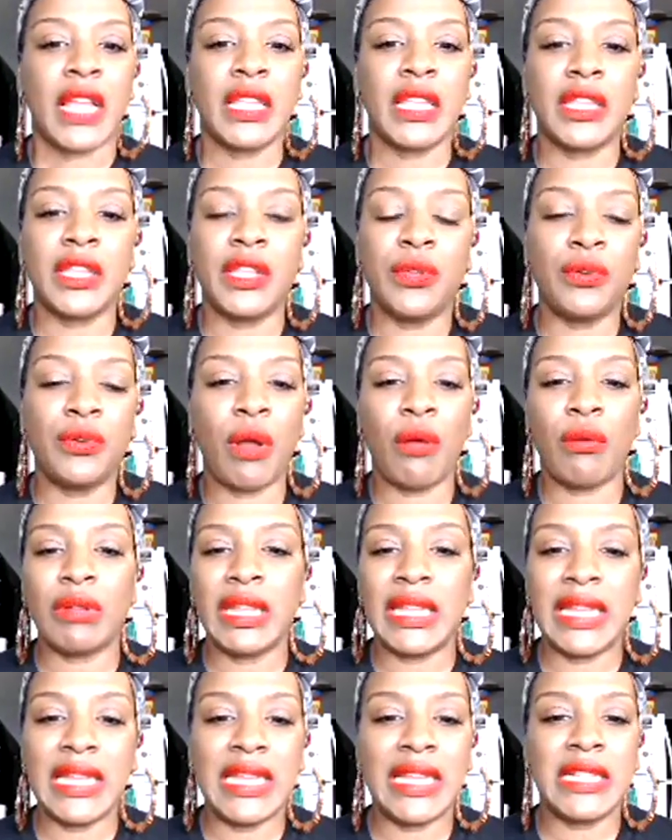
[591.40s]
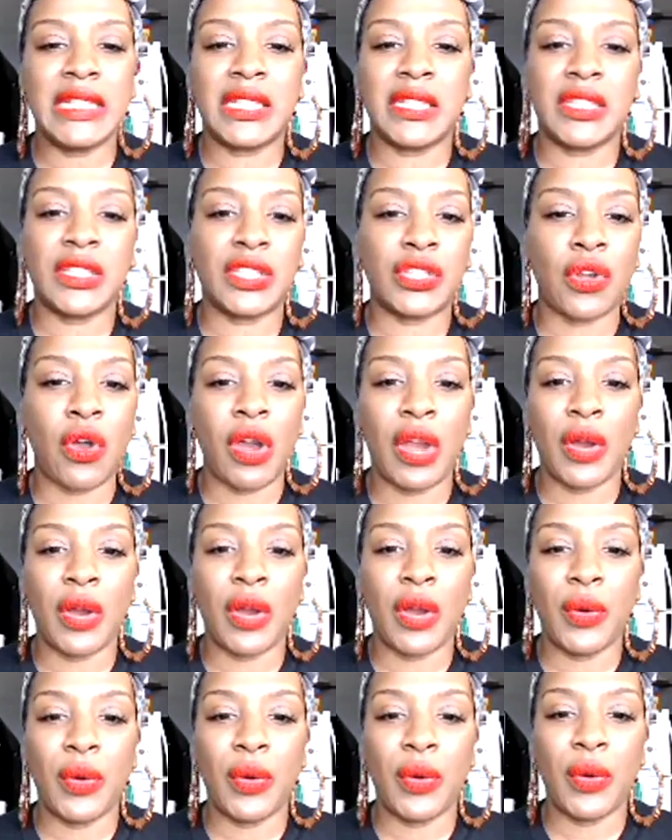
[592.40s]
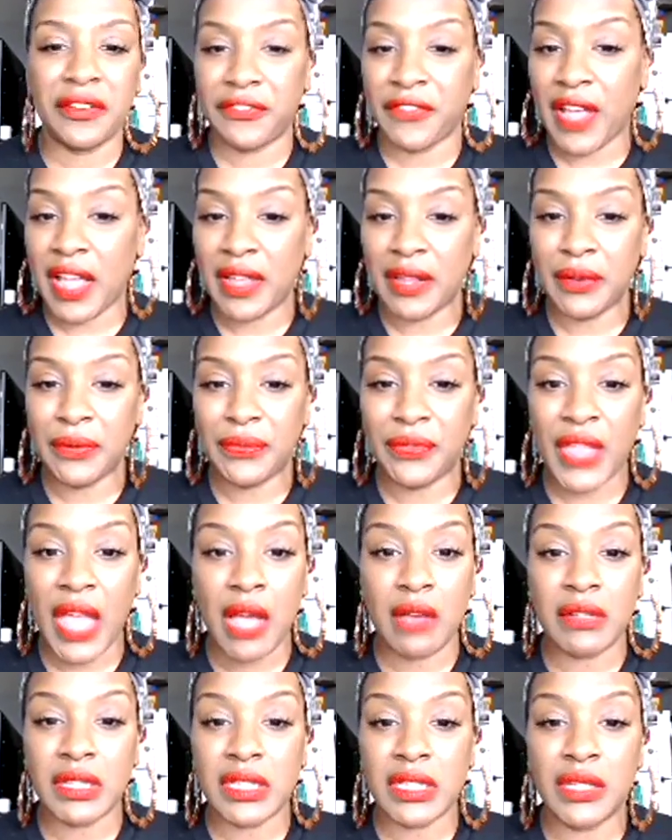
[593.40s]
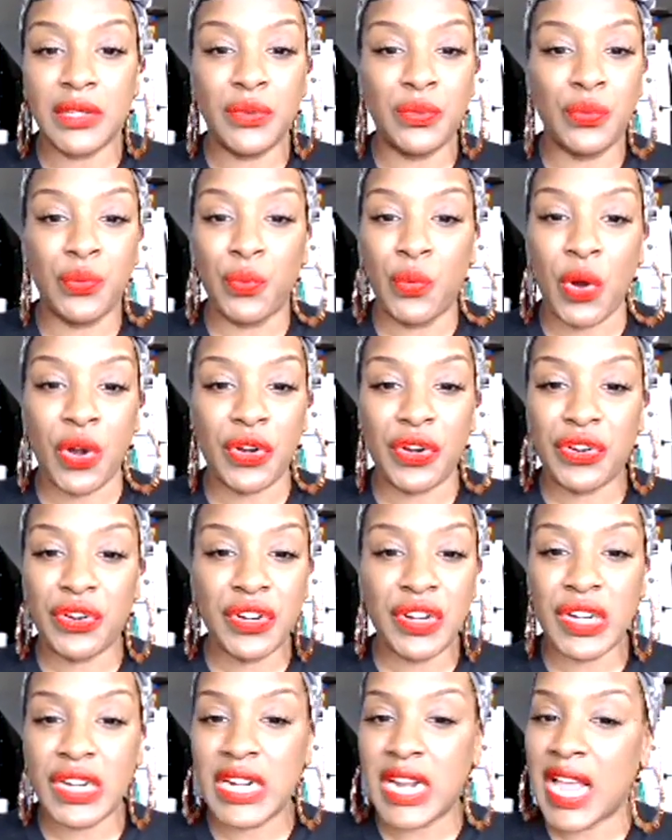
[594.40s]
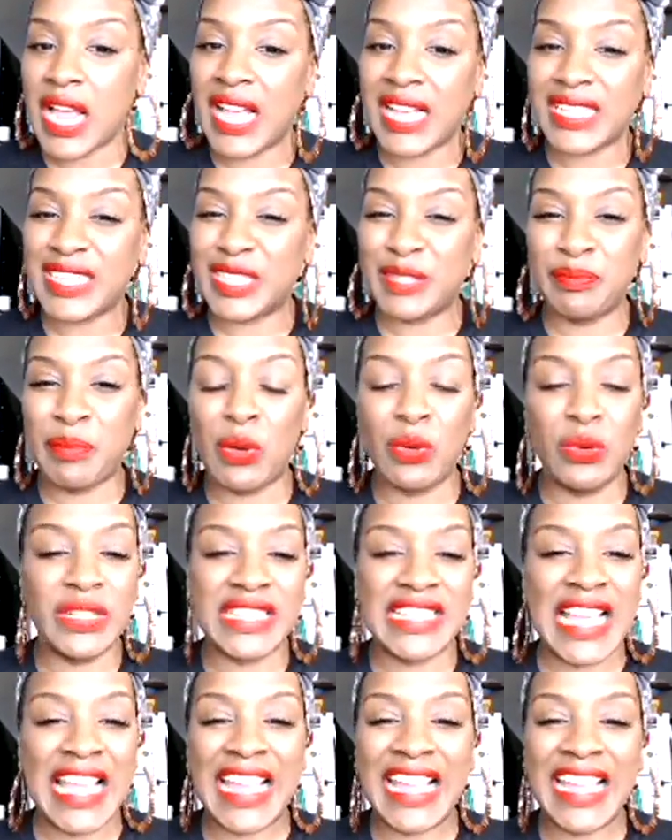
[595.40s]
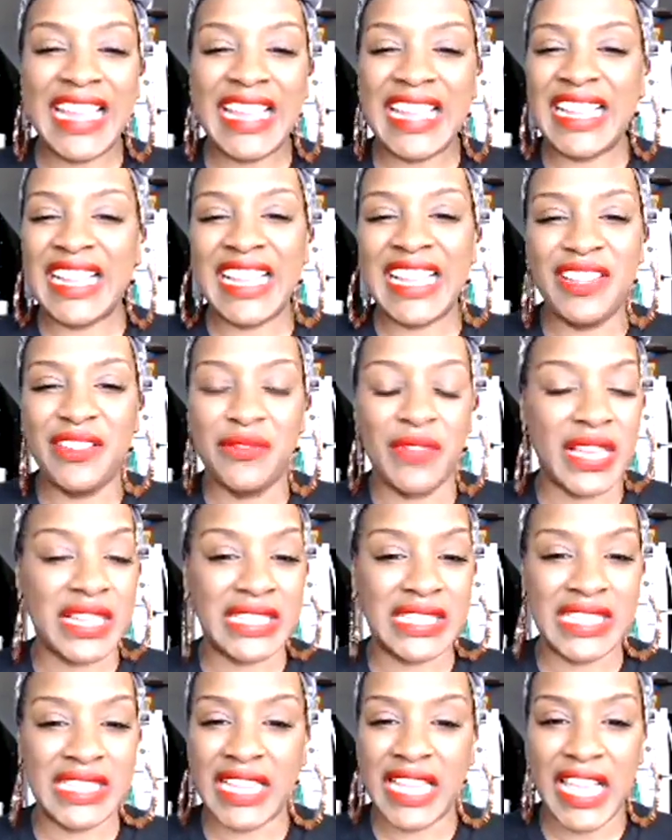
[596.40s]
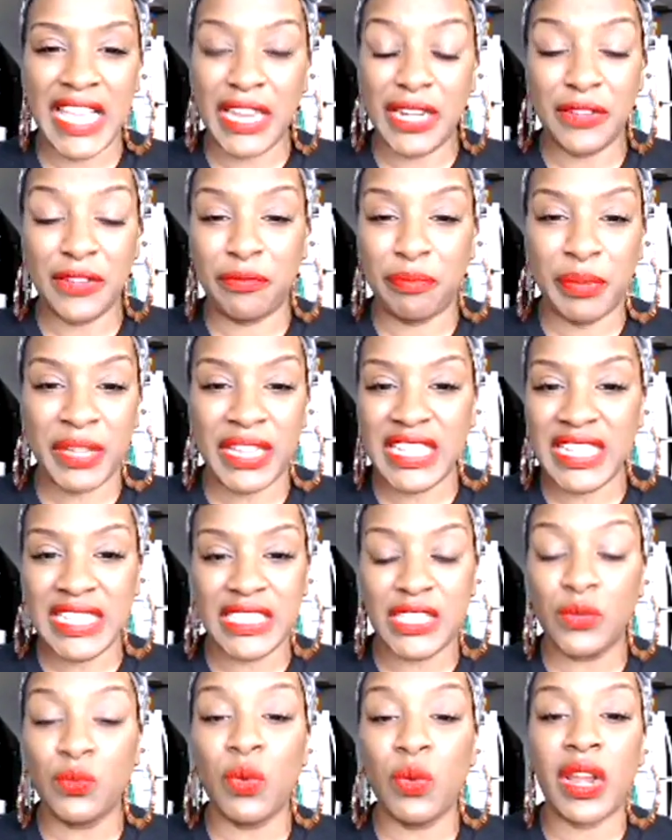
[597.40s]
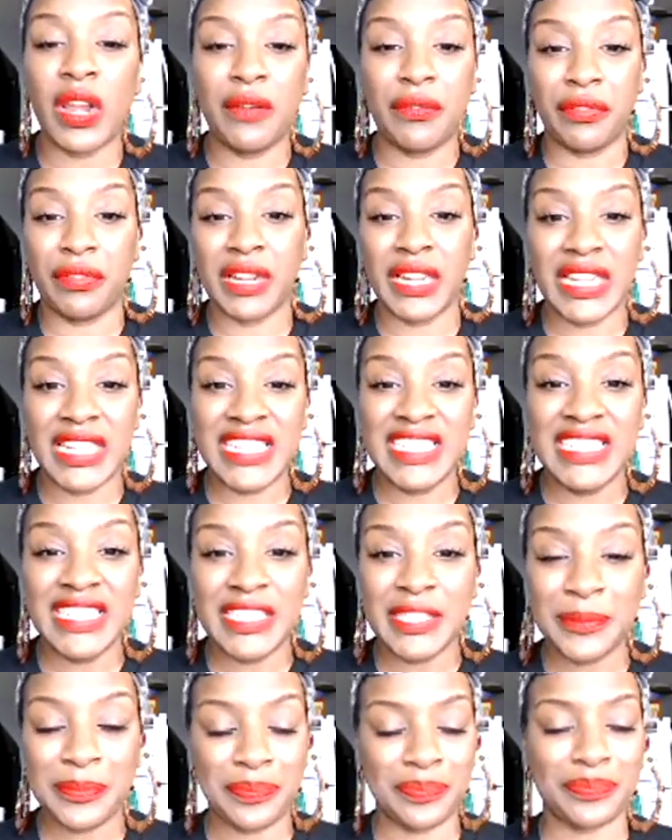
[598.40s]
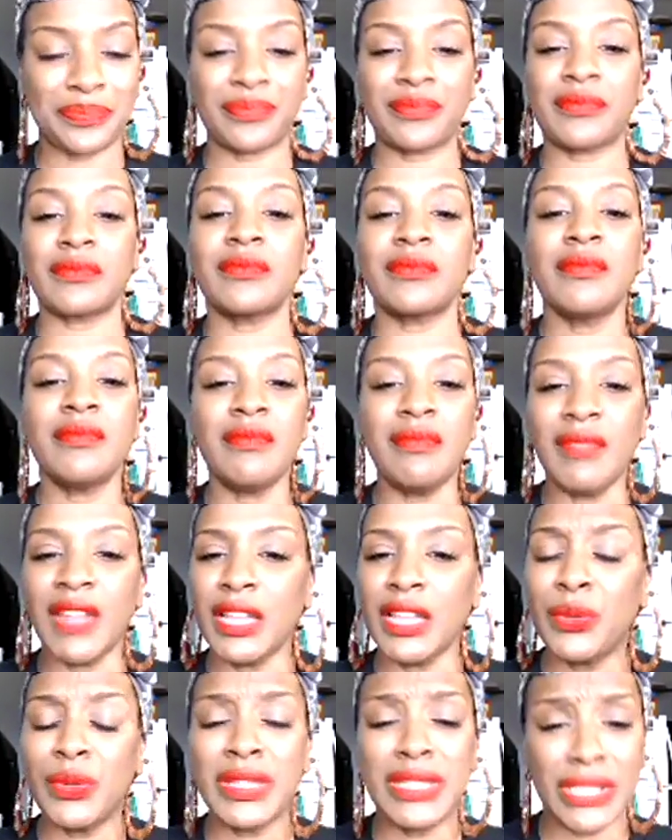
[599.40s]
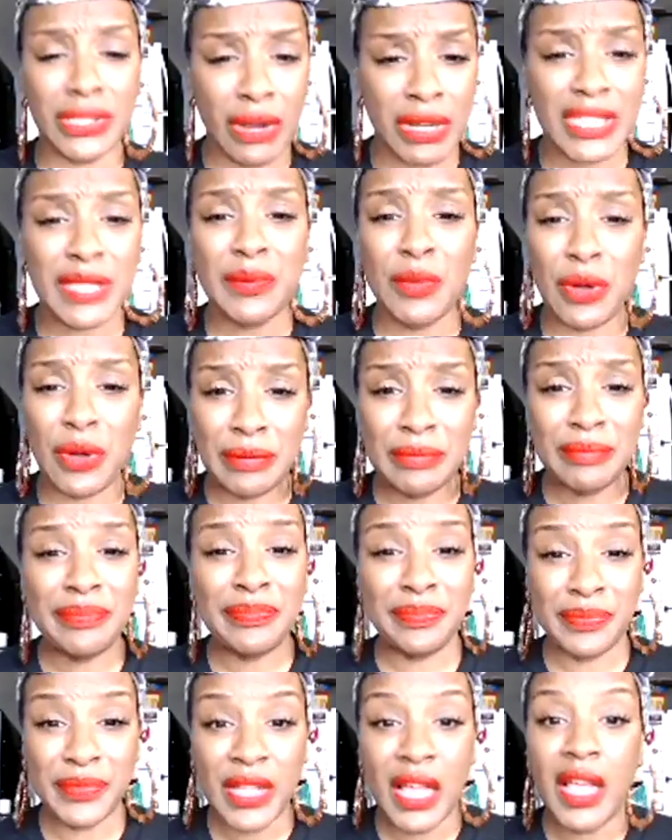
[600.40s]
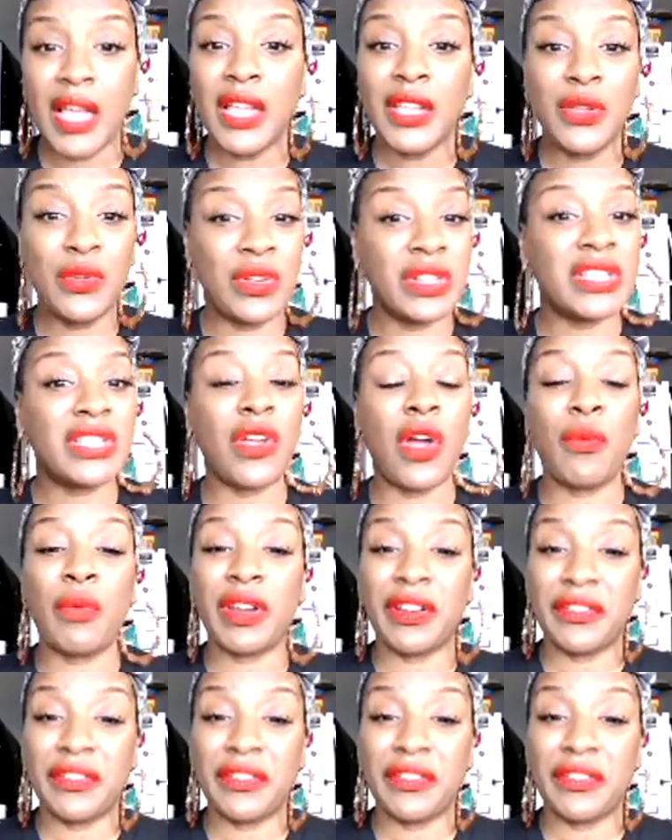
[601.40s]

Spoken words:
you don't need to start with a 5,000 word expose, investigative piece, whatever it is. You can start small. You can start with a